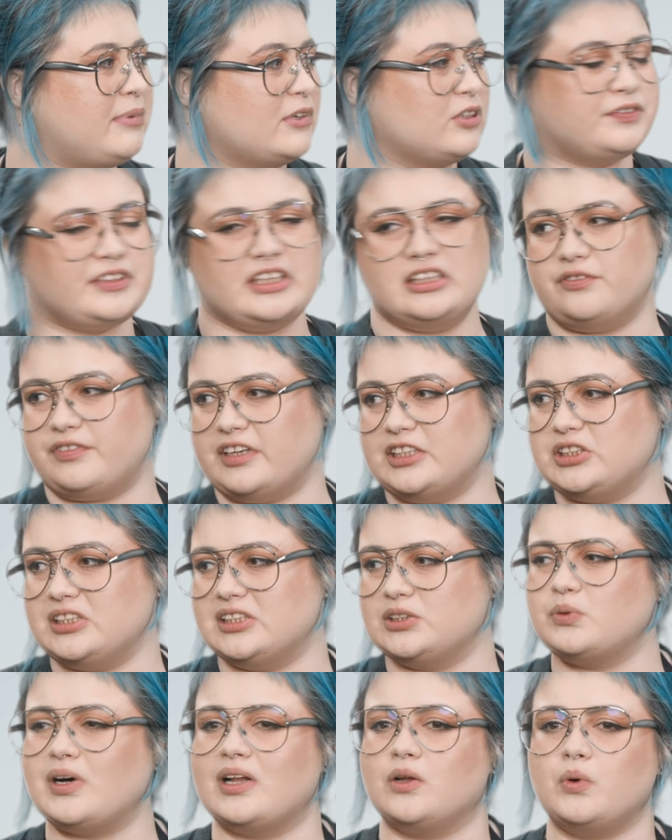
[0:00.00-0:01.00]
part of the innovation
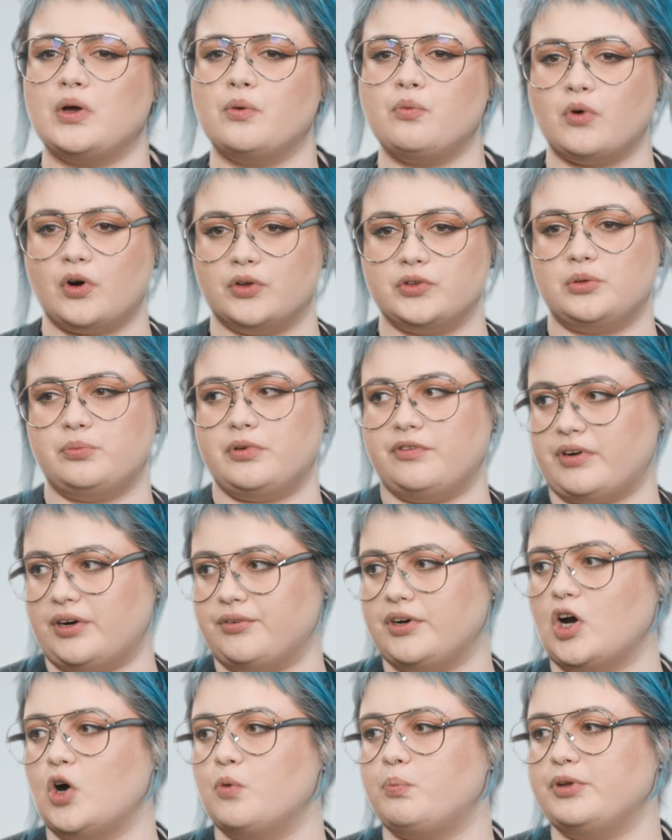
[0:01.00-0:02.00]
as well. We want to be
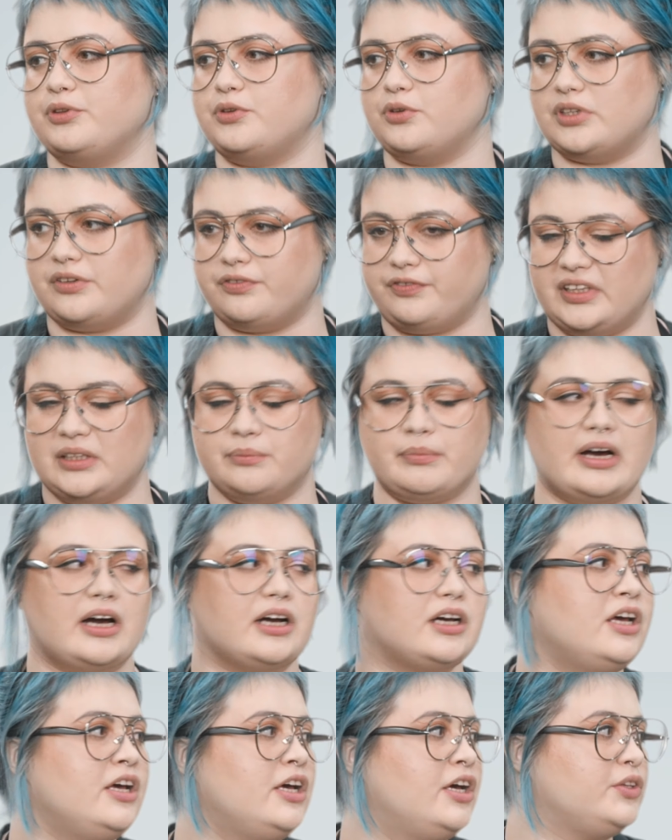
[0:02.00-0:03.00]
very open to the
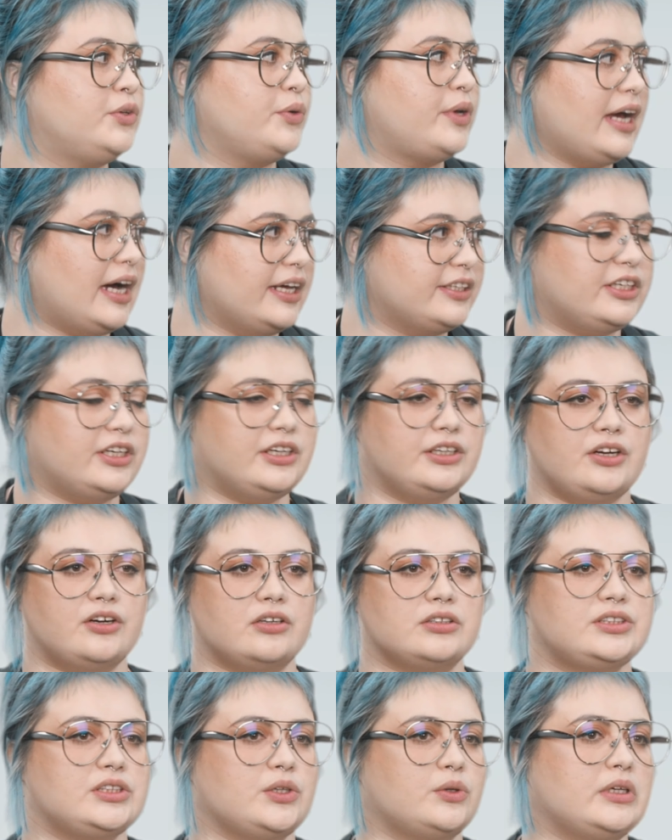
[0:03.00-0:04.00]
feedback, to gather
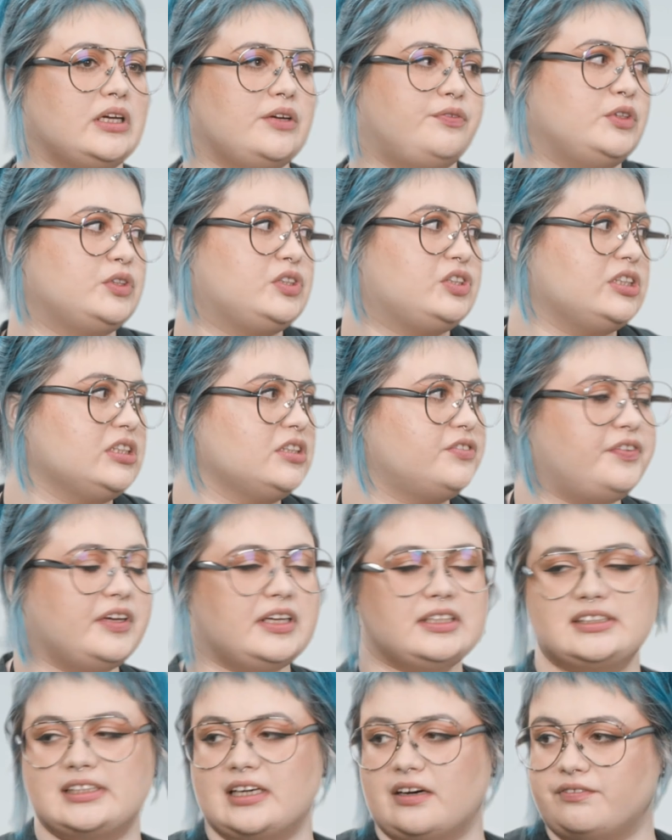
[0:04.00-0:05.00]
so if you still
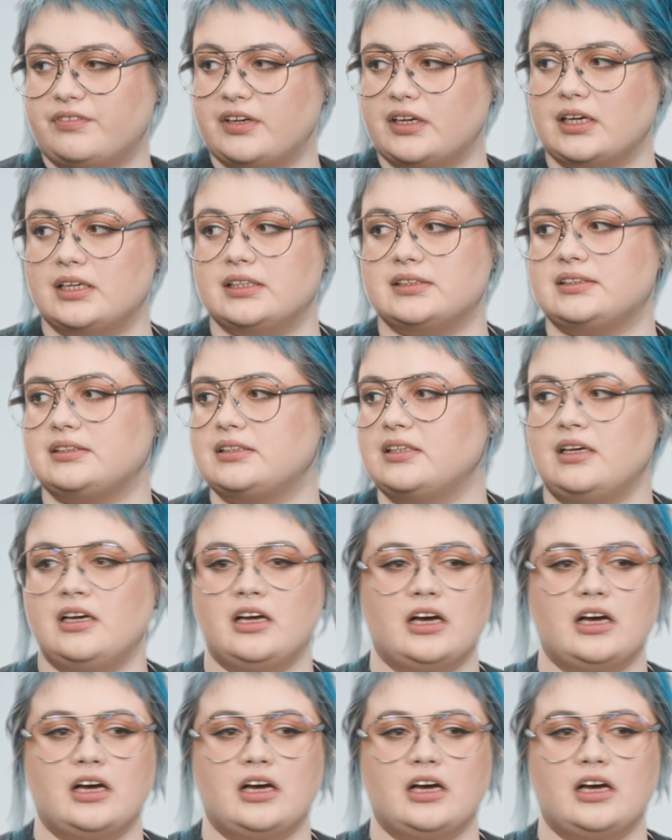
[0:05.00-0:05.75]
think something is